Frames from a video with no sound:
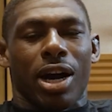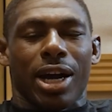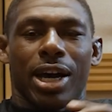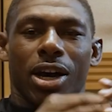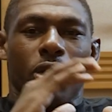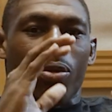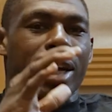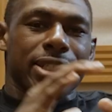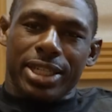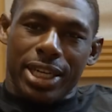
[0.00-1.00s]
I got a
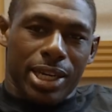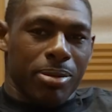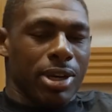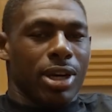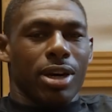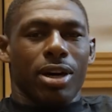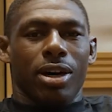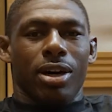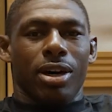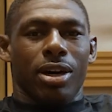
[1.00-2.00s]
great team.
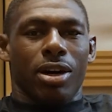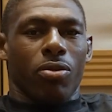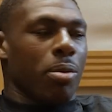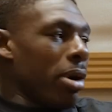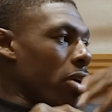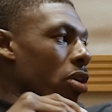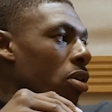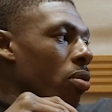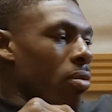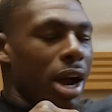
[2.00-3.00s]
With my
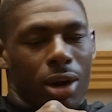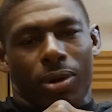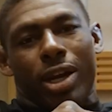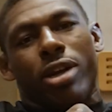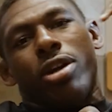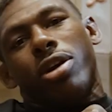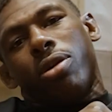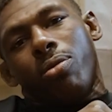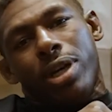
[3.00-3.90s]
girl Rock right here,